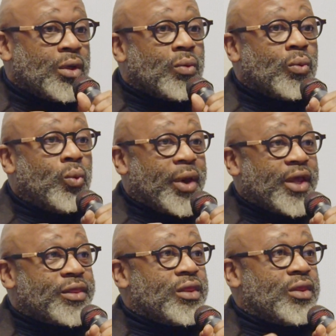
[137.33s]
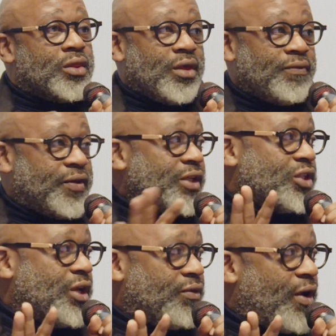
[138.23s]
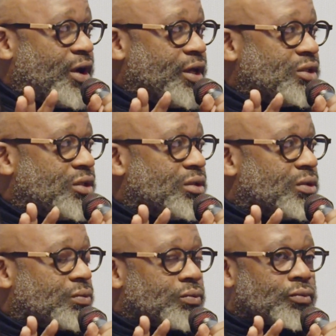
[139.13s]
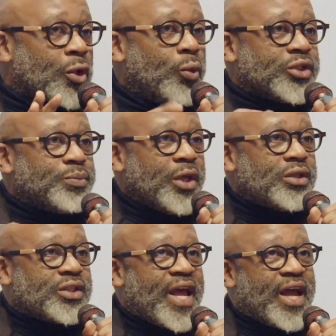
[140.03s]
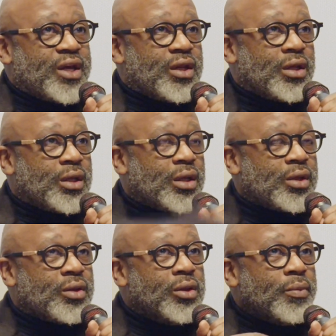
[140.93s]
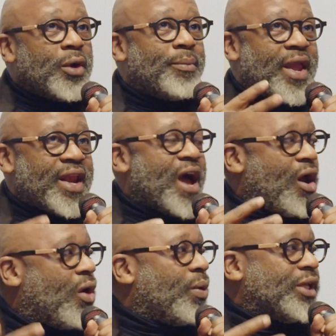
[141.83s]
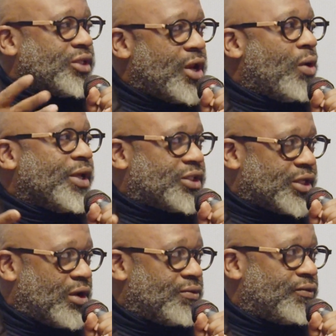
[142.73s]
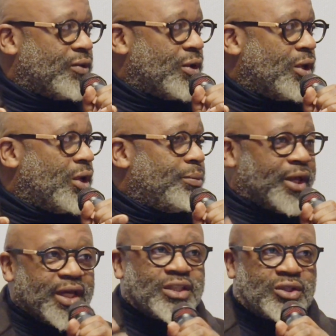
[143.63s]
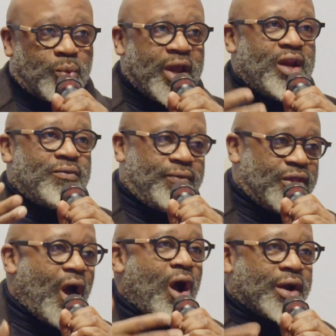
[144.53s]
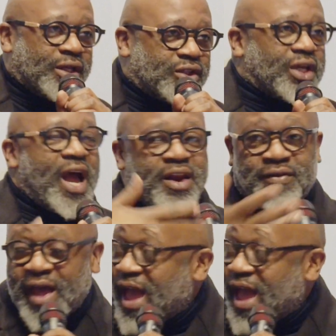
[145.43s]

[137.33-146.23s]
with the vision of artists, which means that LUMA may not always know itself because it's waiting for the artist to kind of